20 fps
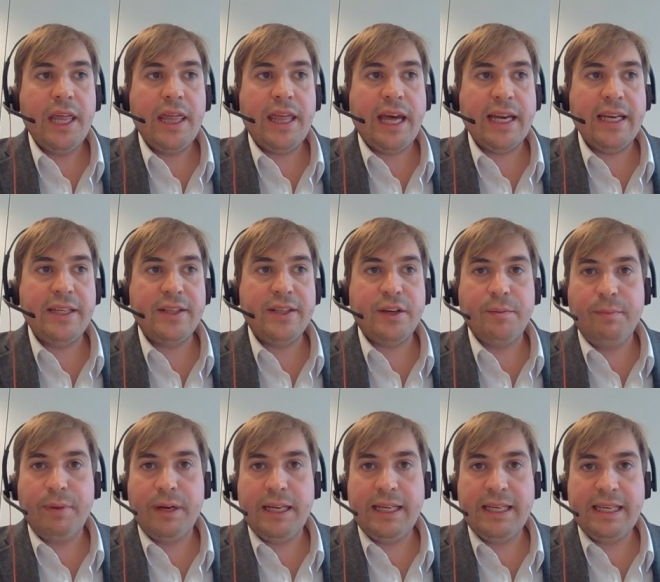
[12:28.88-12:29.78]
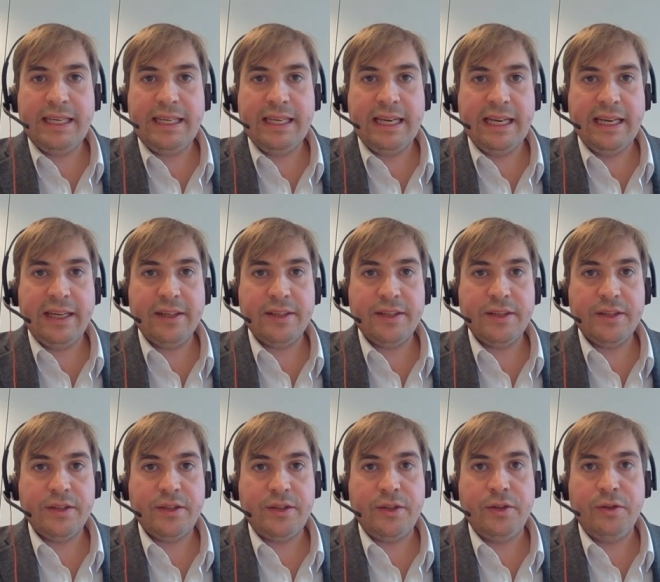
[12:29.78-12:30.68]
That is completely linked
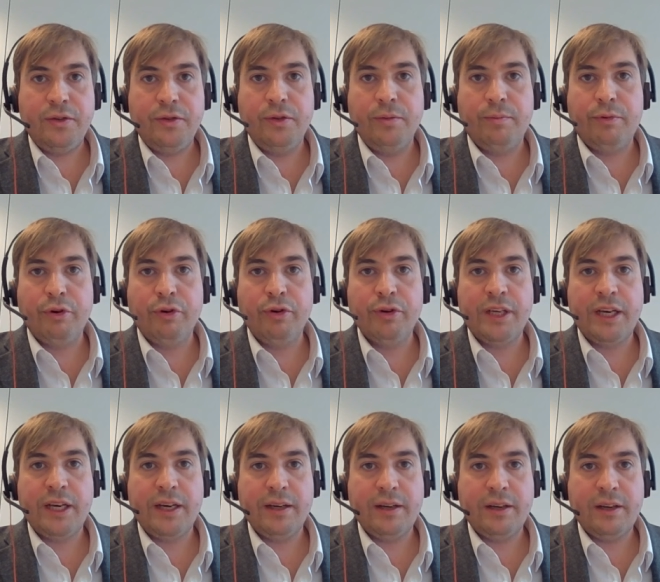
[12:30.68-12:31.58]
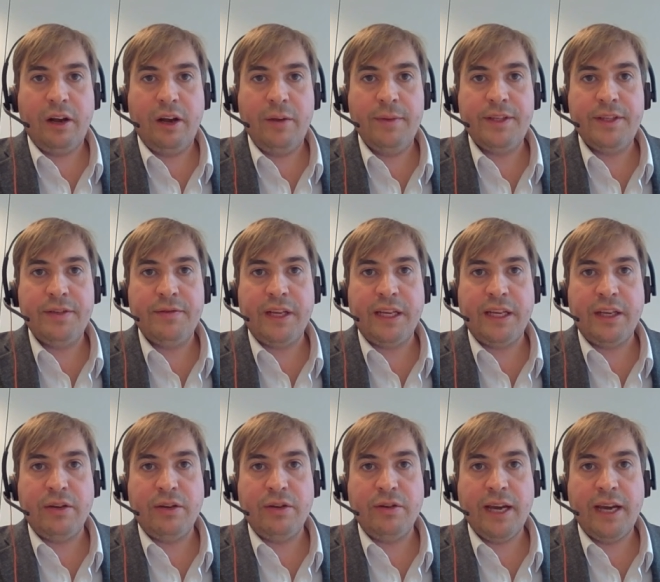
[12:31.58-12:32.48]
to the broader climate of the
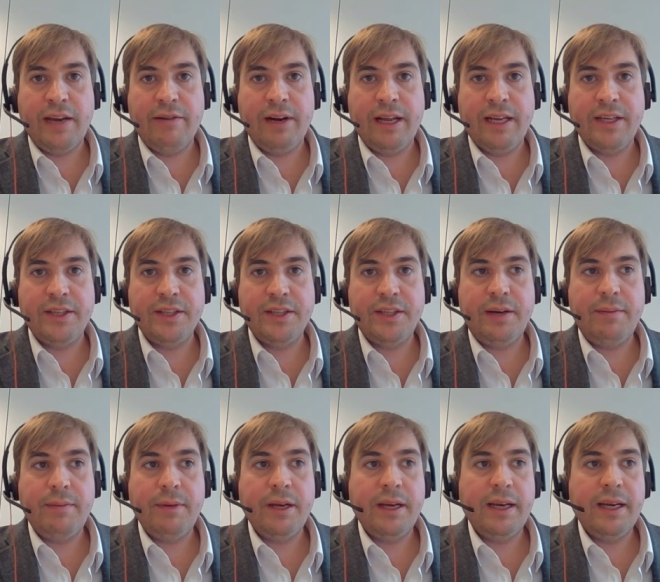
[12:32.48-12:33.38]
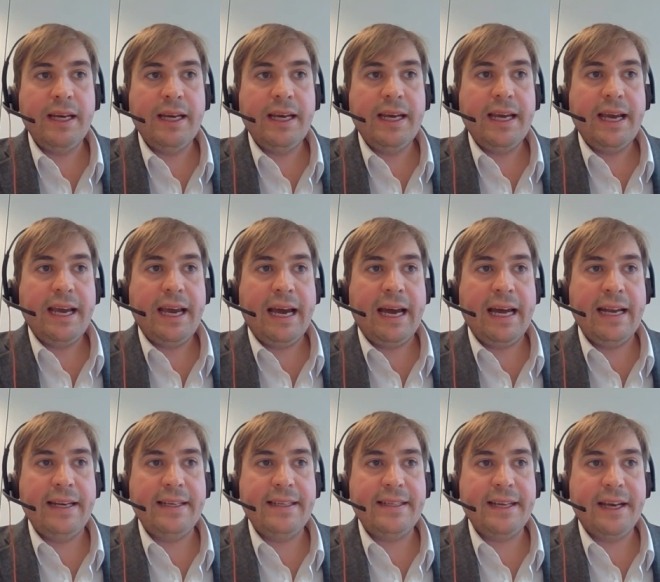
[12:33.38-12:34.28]
EU UK relationship.
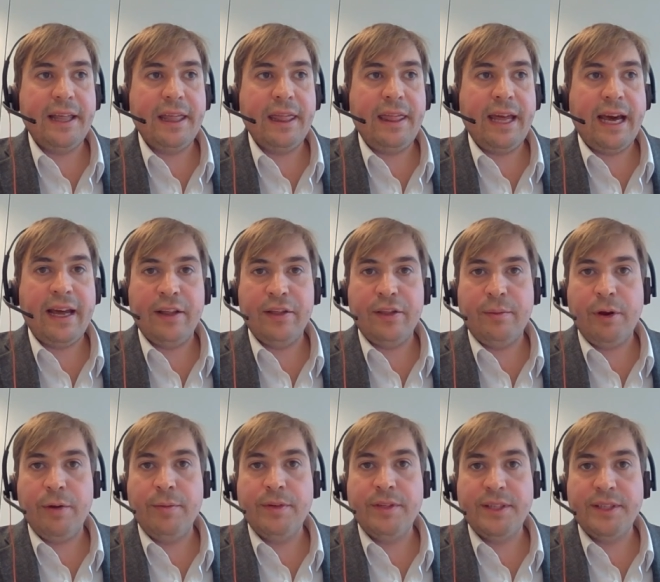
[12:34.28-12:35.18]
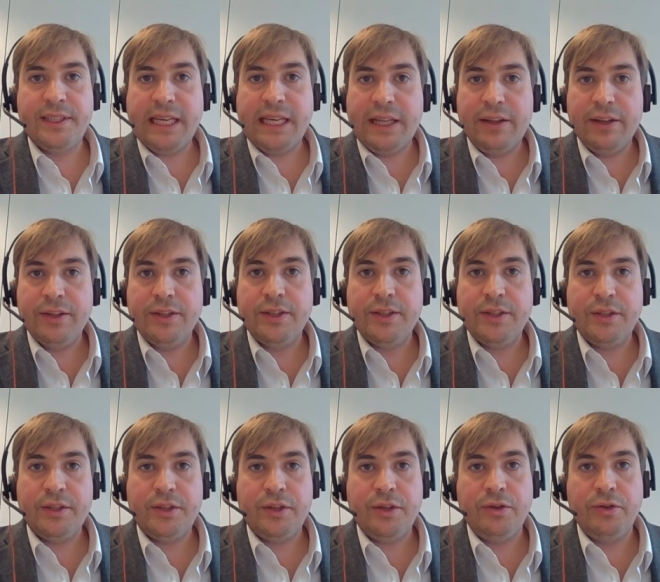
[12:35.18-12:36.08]
And that at the moment is tethered
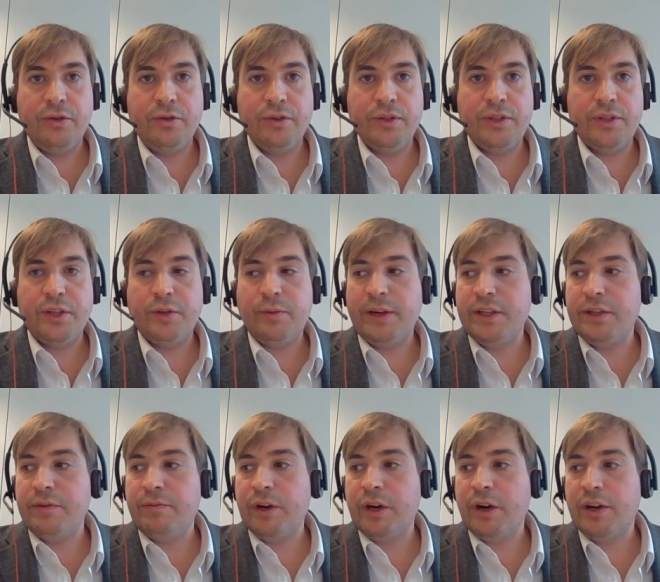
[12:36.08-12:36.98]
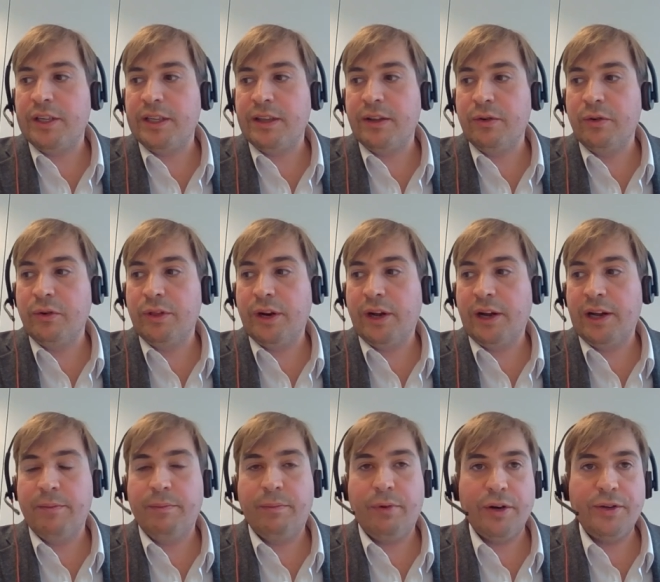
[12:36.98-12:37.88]
to the situation regarding the Northern
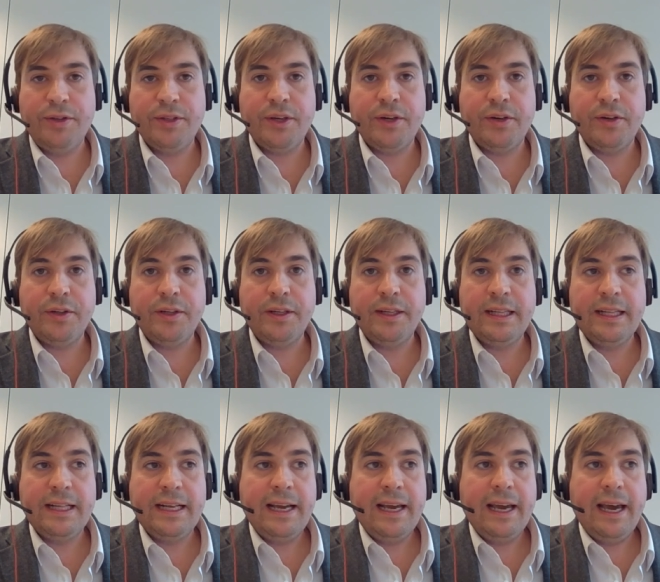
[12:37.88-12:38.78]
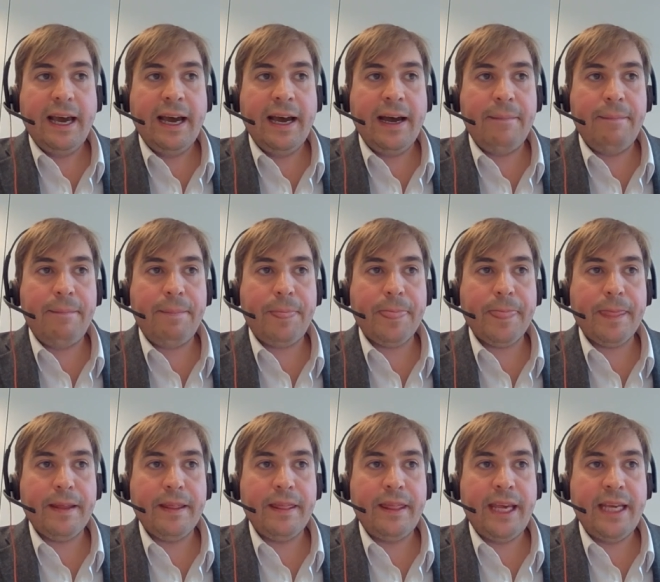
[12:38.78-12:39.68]
Ireland Protocol. Um,
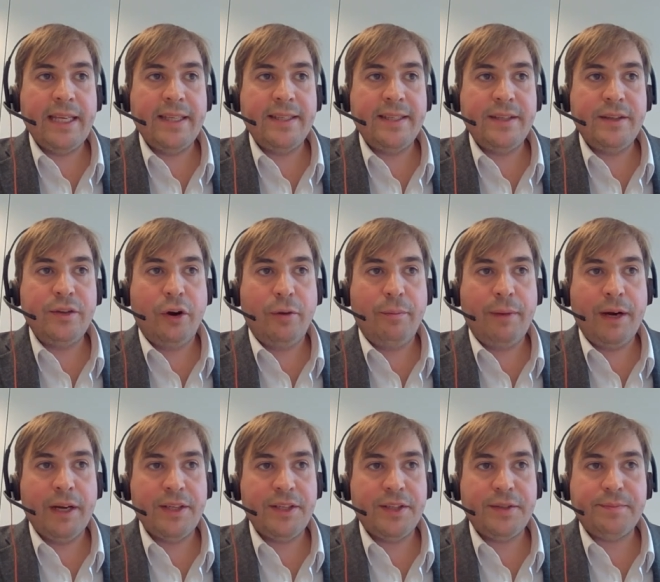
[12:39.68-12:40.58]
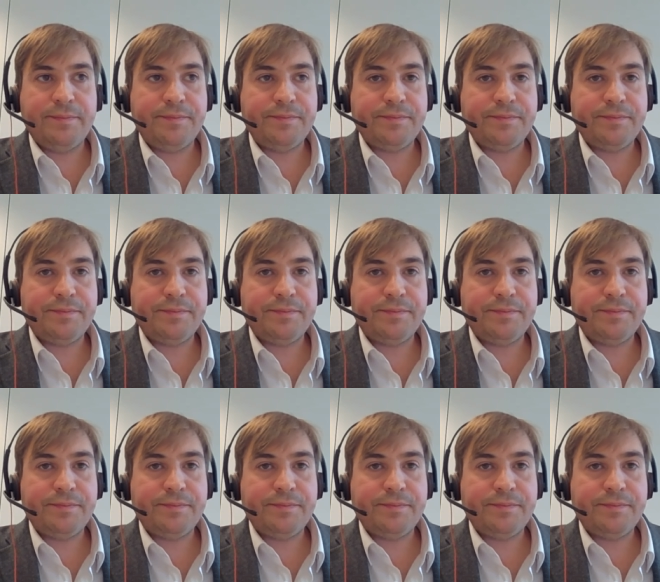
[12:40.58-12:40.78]
there's not much